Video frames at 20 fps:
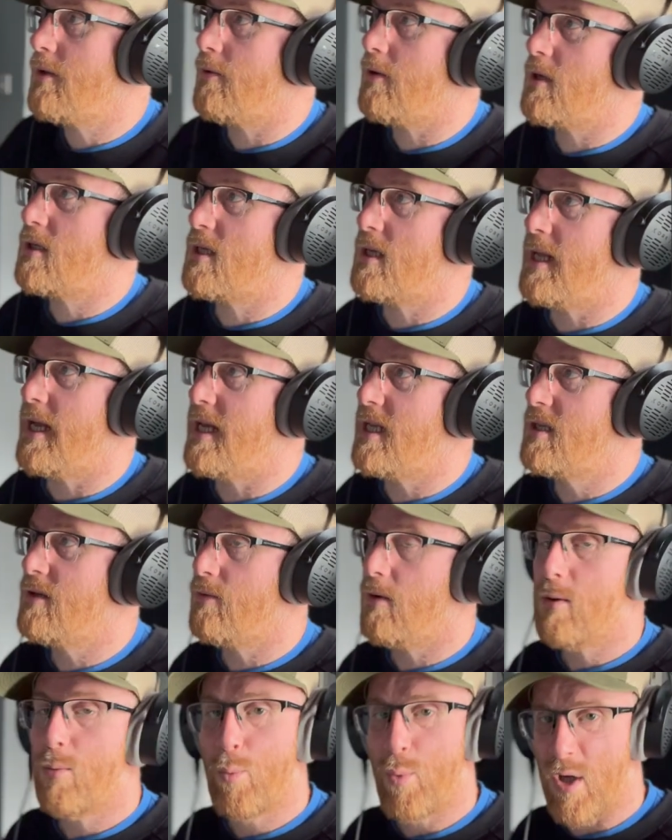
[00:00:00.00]
oscillator
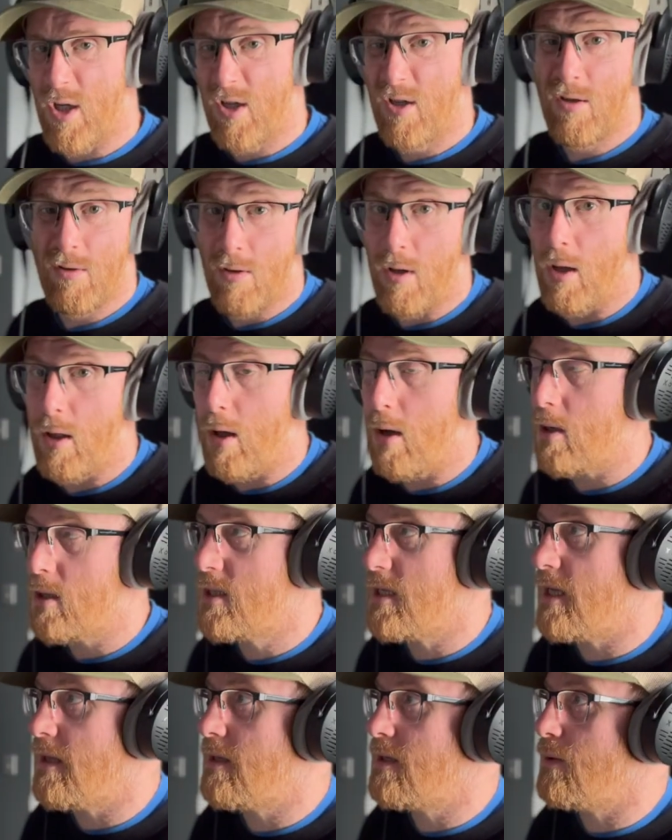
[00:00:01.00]
on, which a lot of
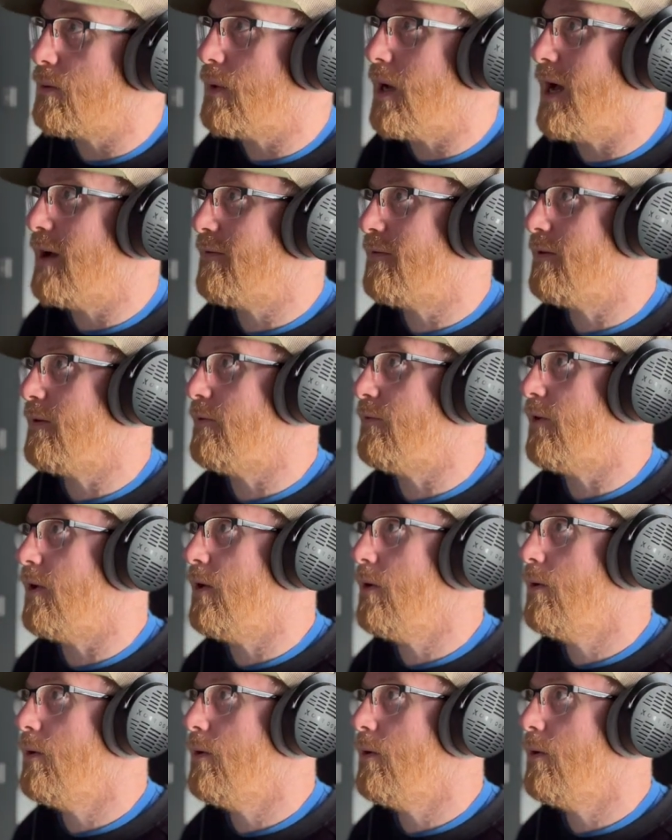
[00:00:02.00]
synths will have you do.